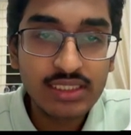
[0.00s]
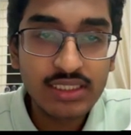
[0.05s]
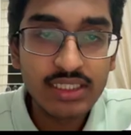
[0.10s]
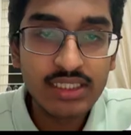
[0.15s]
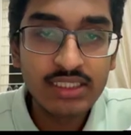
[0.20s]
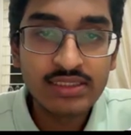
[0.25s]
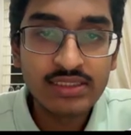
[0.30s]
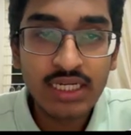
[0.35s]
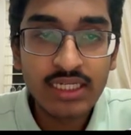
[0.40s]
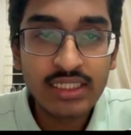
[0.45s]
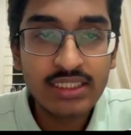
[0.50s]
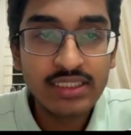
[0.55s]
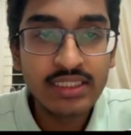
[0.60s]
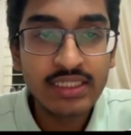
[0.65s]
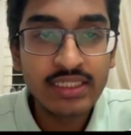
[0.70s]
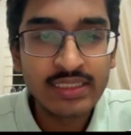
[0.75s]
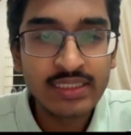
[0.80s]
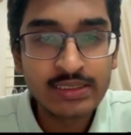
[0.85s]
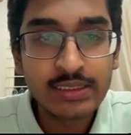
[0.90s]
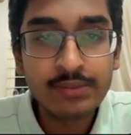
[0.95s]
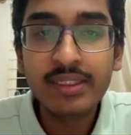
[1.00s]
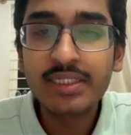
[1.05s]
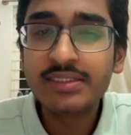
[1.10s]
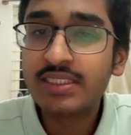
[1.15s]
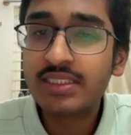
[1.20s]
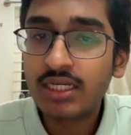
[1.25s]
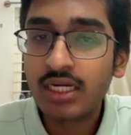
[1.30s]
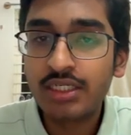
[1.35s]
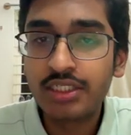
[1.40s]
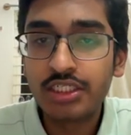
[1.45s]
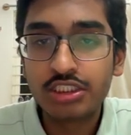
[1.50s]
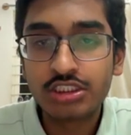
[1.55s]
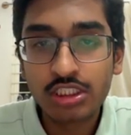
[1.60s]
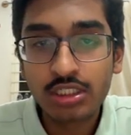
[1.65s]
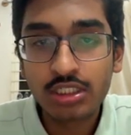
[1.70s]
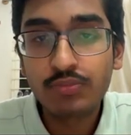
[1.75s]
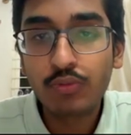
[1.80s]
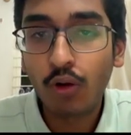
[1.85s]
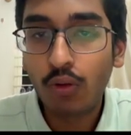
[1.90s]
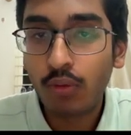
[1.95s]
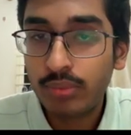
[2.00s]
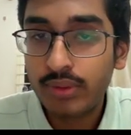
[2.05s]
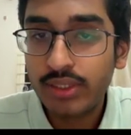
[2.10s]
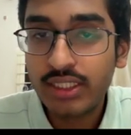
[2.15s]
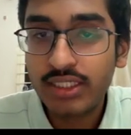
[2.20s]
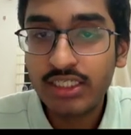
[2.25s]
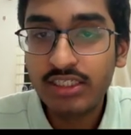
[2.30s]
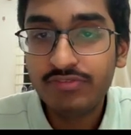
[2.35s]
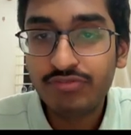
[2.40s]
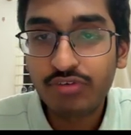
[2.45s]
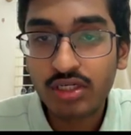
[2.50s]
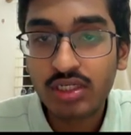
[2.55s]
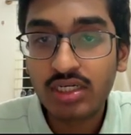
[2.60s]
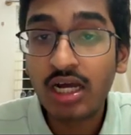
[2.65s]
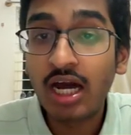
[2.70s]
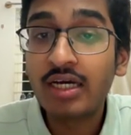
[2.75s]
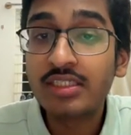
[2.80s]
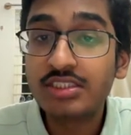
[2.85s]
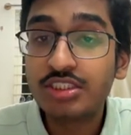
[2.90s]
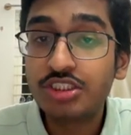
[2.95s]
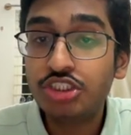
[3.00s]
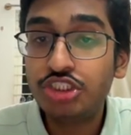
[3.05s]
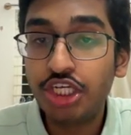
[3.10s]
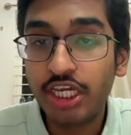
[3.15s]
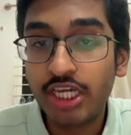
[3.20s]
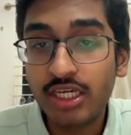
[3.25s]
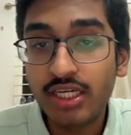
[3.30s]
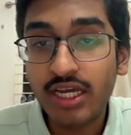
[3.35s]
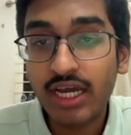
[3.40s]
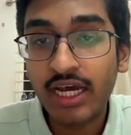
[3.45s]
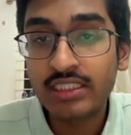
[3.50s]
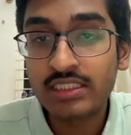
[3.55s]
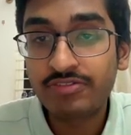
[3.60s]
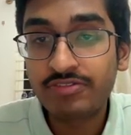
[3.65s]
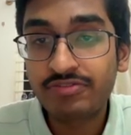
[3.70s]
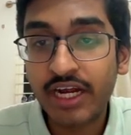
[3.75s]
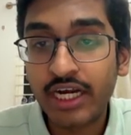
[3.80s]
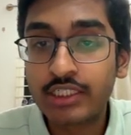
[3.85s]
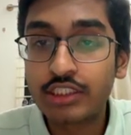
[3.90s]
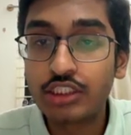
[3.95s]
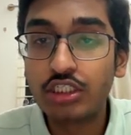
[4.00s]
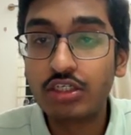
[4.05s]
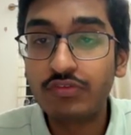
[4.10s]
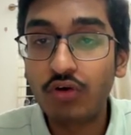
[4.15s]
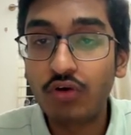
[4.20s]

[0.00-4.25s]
is that it estimates a conditional probability for class j as a fraction of